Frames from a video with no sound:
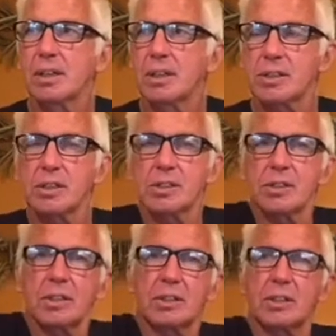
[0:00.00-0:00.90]
This
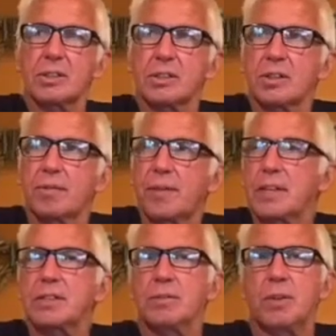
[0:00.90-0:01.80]
is a
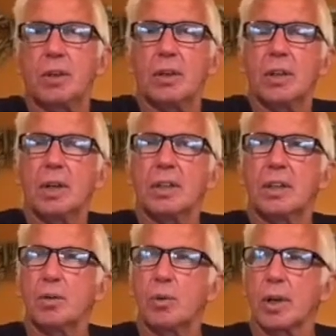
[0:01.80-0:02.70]
festival
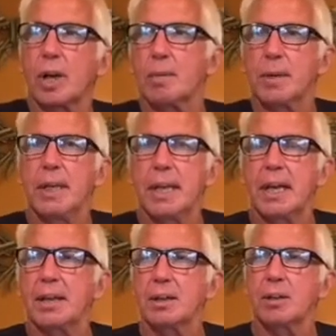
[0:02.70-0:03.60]
that we're coming
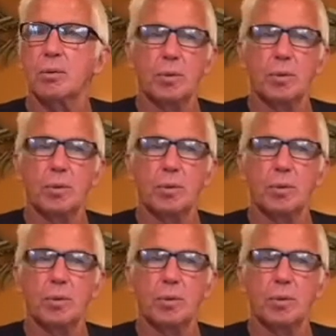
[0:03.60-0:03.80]
together.